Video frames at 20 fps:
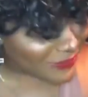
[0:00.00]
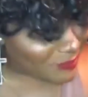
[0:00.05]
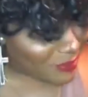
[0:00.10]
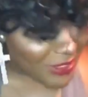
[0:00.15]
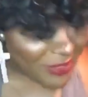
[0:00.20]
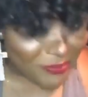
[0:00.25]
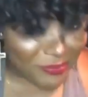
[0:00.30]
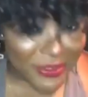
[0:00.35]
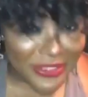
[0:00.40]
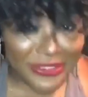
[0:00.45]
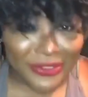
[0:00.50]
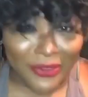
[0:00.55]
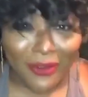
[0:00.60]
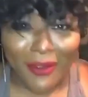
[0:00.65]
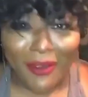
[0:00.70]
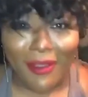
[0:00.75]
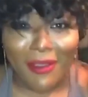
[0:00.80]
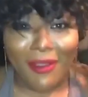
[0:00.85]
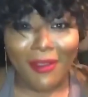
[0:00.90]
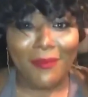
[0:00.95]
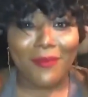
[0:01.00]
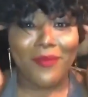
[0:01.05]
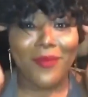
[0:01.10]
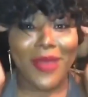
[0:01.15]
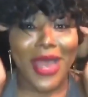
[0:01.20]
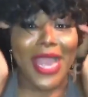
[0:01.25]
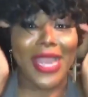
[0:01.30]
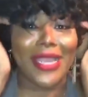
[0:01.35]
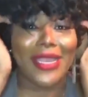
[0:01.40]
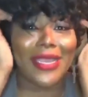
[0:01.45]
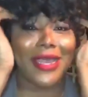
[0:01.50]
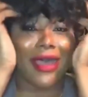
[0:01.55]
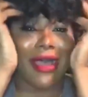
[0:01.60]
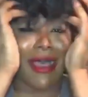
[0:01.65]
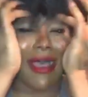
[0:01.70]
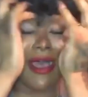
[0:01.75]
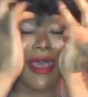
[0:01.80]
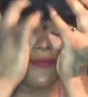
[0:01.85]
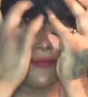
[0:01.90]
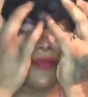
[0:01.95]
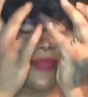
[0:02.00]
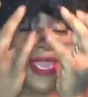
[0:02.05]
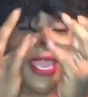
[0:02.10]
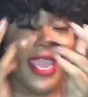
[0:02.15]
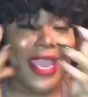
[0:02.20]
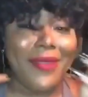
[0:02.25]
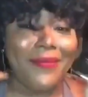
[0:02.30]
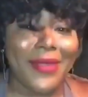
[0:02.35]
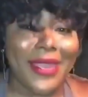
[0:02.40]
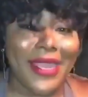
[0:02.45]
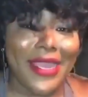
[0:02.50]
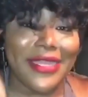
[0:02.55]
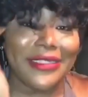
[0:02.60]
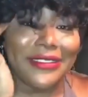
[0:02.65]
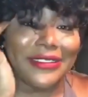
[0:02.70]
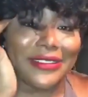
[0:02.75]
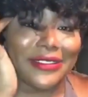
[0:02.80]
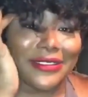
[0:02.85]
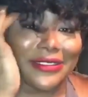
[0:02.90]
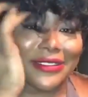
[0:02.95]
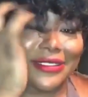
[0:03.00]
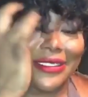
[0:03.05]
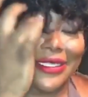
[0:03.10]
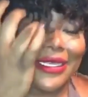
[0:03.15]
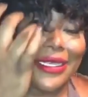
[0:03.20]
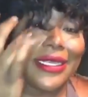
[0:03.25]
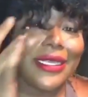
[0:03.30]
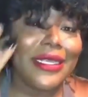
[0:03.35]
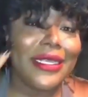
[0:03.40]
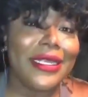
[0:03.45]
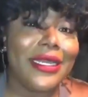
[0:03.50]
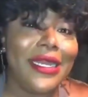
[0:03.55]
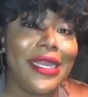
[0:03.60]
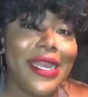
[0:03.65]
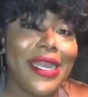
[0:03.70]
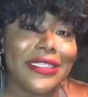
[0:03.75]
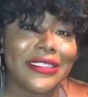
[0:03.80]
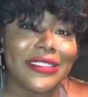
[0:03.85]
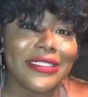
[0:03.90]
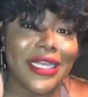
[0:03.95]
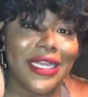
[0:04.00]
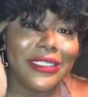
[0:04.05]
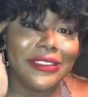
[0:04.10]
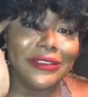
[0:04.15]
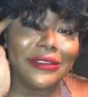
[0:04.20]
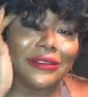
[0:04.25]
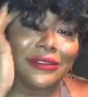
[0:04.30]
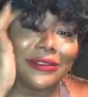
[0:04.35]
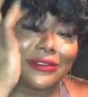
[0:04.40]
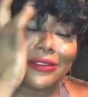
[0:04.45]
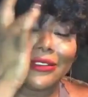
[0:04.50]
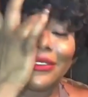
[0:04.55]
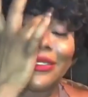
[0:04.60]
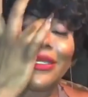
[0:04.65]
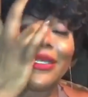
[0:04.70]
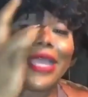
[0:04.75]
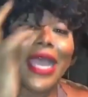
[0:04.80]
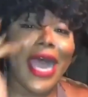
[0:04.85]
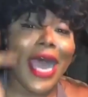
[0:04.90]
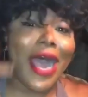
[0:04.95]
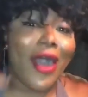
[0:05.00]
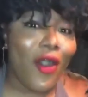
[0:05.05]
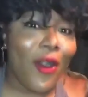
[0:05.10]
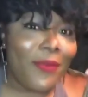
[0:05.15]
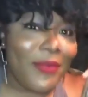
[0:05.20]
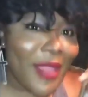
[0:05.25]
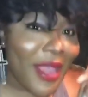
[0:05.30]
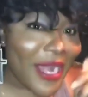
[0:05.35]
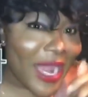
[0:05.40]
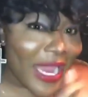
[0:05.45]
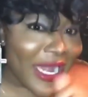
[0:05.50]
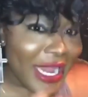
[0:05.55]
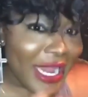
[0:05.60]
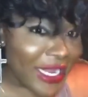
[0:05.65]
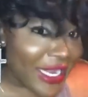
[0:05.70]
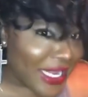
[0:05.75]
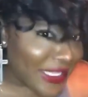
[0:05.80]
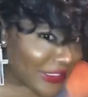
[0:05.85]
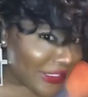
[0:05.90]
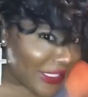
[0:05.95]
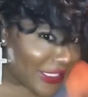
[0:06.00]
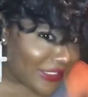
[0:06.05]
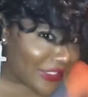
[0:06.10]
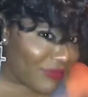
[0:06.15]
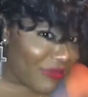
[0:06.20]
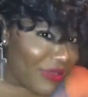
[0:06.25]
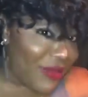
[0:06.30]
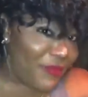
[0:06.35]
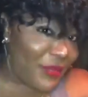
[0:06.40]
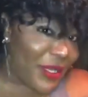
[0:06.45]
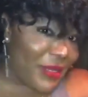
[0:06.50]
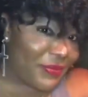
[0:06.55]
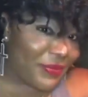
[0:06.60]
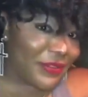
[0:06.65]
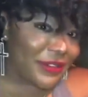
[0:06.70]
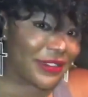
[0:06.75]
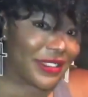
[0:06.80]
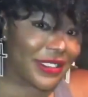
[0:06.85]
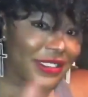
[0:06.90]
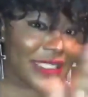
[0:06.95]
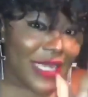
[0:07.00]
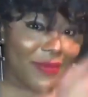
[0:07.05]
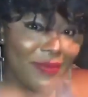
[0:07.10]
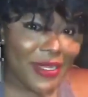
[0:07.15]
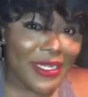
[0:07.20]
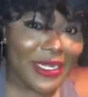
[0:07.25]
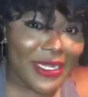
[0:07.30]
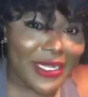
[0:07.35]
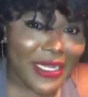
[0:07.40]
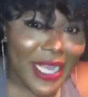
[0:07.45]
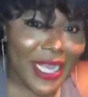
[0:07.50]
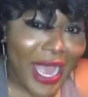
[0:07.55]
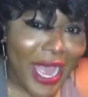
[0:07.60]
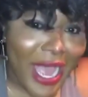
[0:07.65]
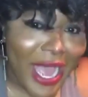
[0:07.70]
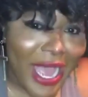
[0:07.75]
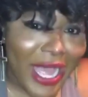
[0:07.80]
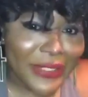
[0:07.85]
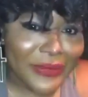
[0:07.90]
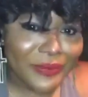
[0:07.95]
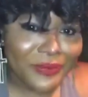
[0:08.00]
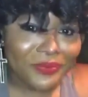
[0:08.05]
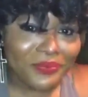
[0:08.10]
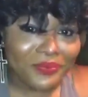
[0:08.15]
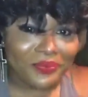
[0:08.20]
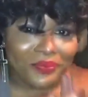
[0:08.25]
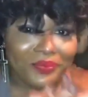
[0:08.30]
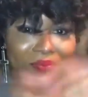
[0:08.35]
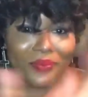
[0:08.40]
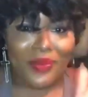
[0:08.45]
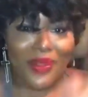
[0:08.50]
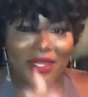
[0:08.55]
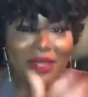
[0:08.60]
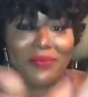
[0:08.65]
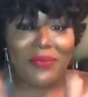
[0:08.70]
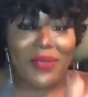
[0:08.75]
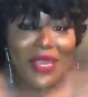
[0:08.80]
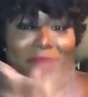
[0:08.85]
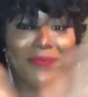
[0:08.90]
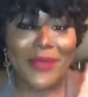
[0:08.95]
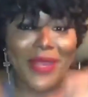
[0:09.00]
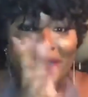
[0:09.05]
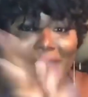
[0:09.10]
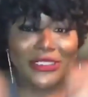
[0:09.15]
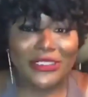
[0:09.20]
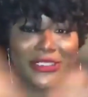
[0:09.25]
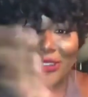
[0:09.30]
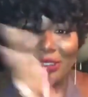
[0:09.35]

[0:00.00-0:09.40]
peepers. Oh my God, babies. Listen. I hope y'all out there listening to me, peepers, because I'm in the car. Peepers.